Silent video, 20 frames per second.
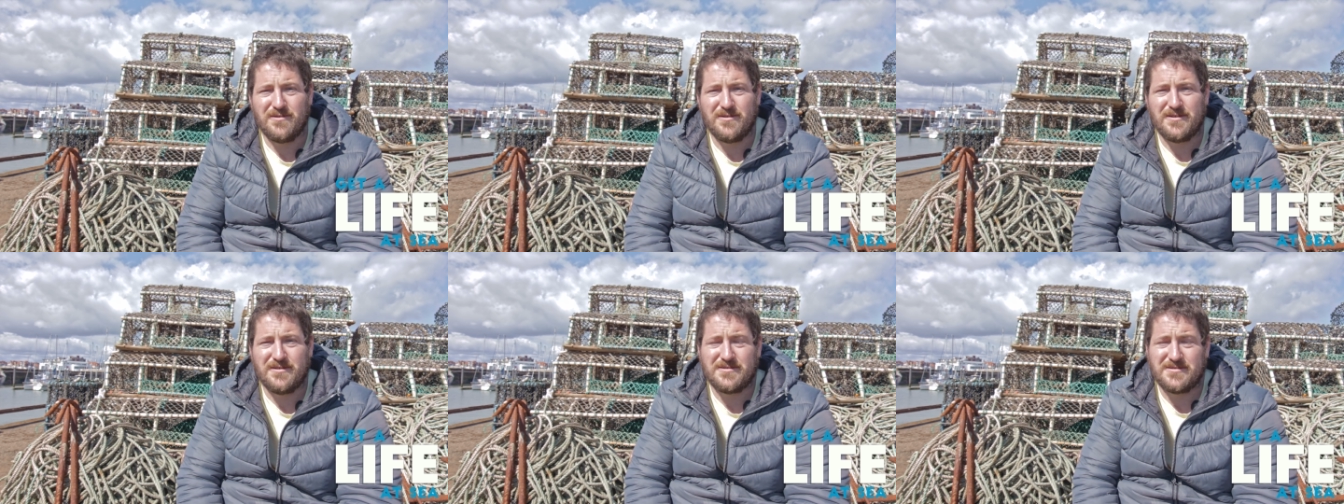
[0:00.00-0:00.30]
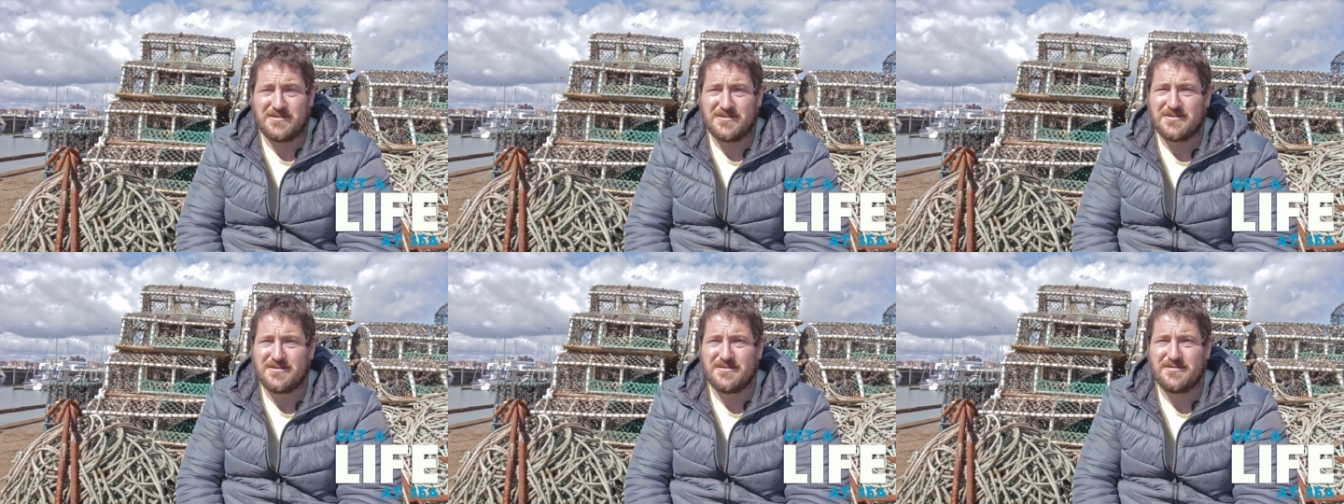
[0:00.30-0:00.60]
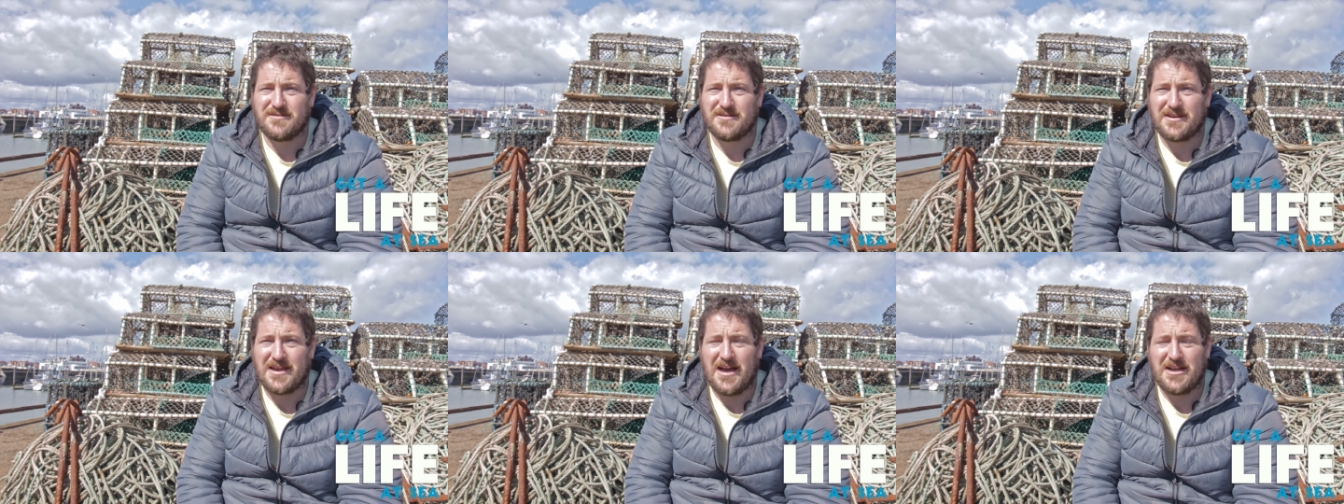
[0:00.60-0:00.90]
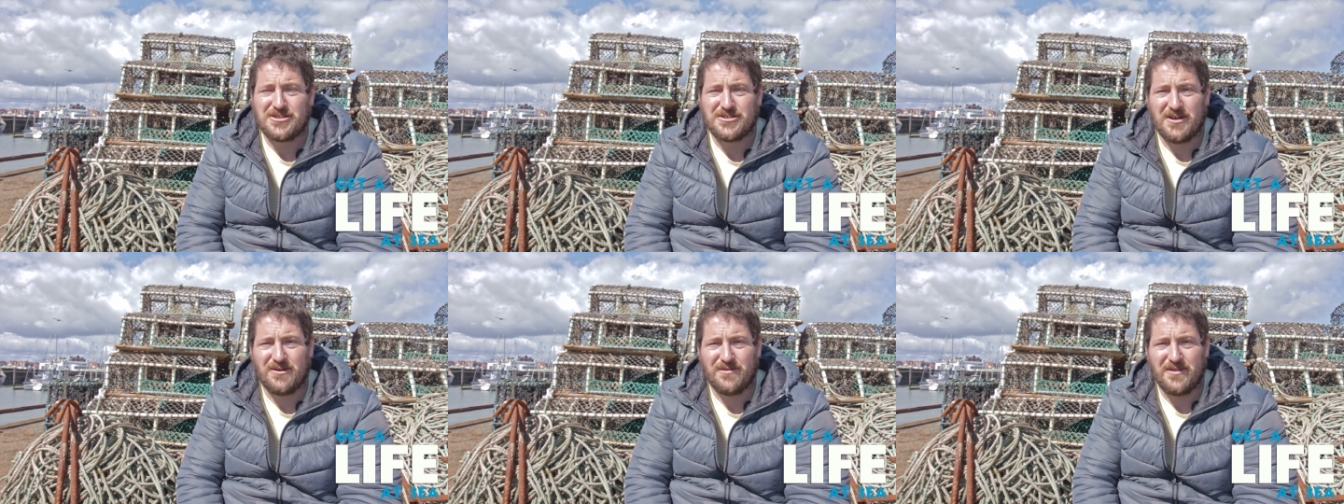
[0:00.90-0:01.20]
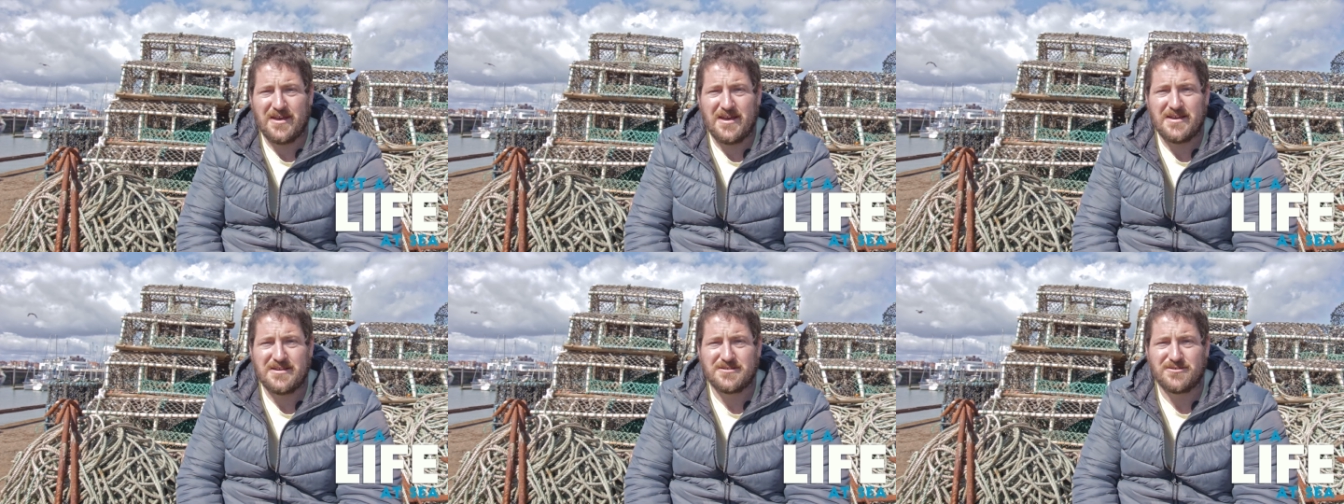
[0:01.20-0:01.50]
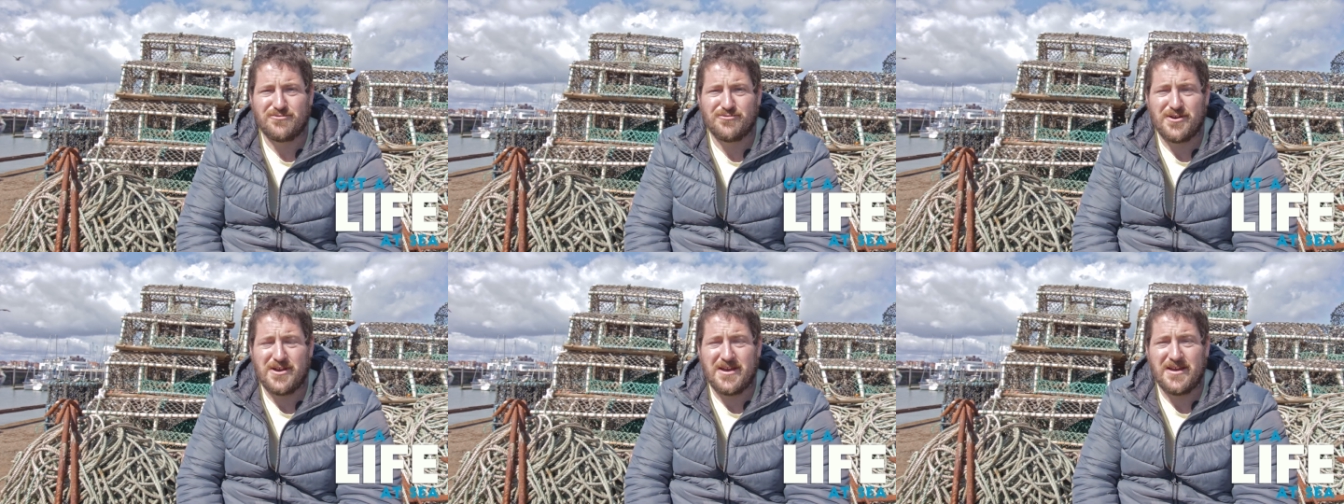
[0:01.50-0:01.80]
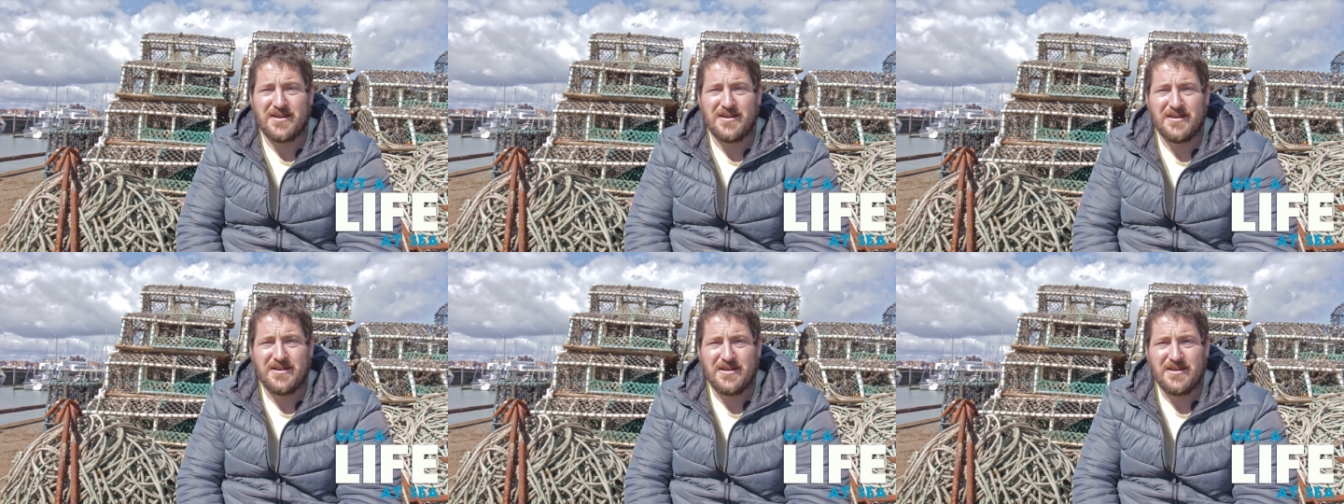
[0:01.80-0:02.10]
This catch out there is
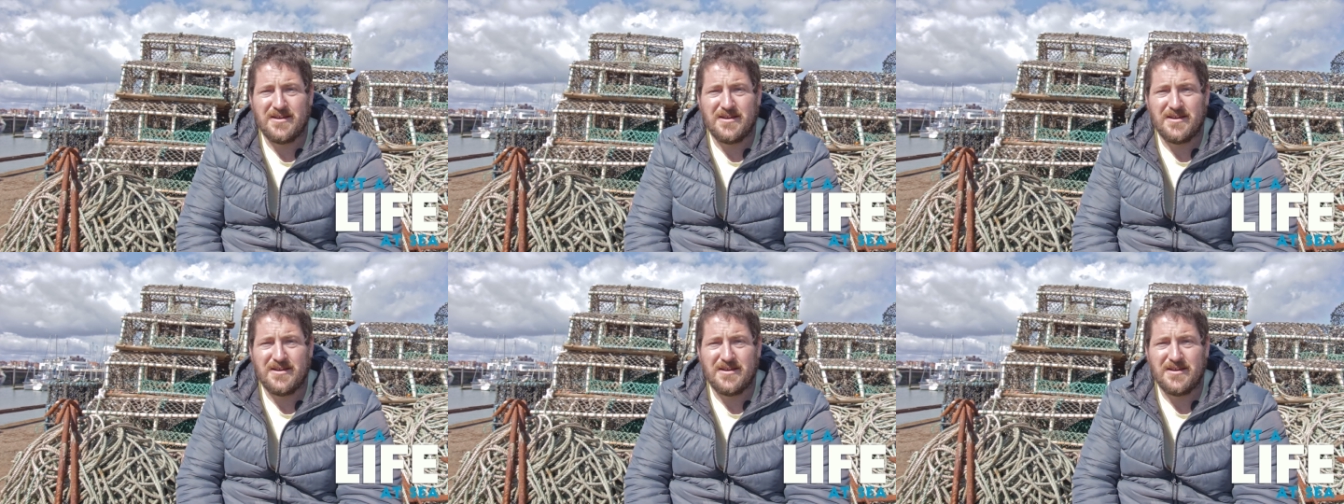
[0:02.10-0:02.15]
great.